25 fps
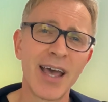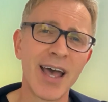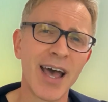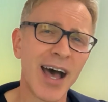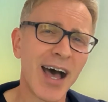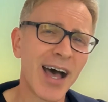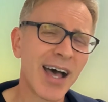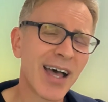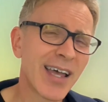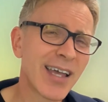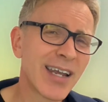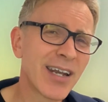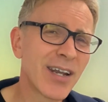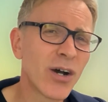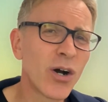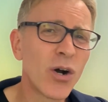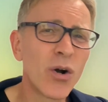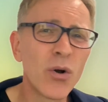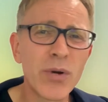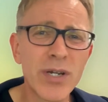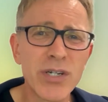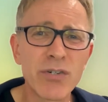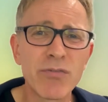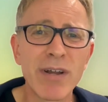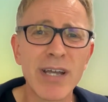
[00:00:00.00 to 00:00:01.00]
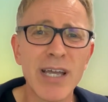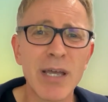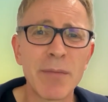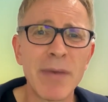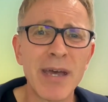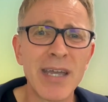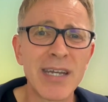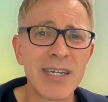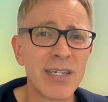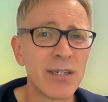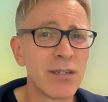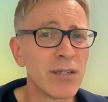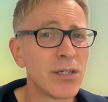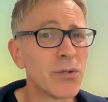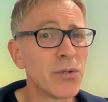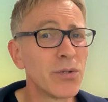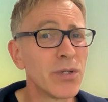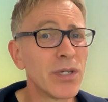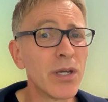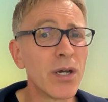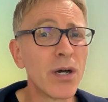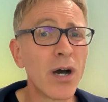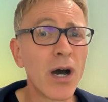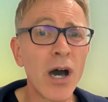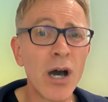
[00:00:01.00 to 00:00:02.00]
I'd always recommend you do
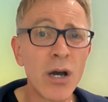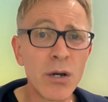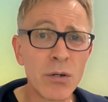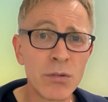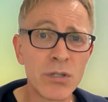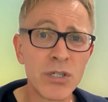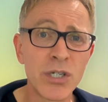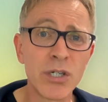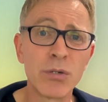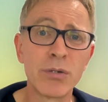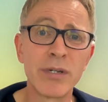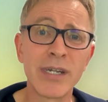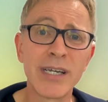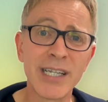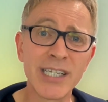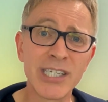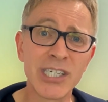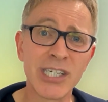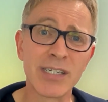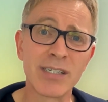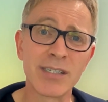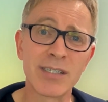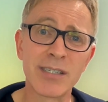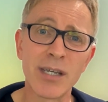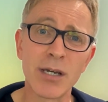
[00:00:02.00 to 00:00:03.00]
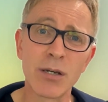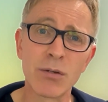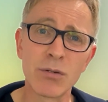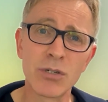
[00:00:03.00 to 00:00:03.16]
your own due diligence, so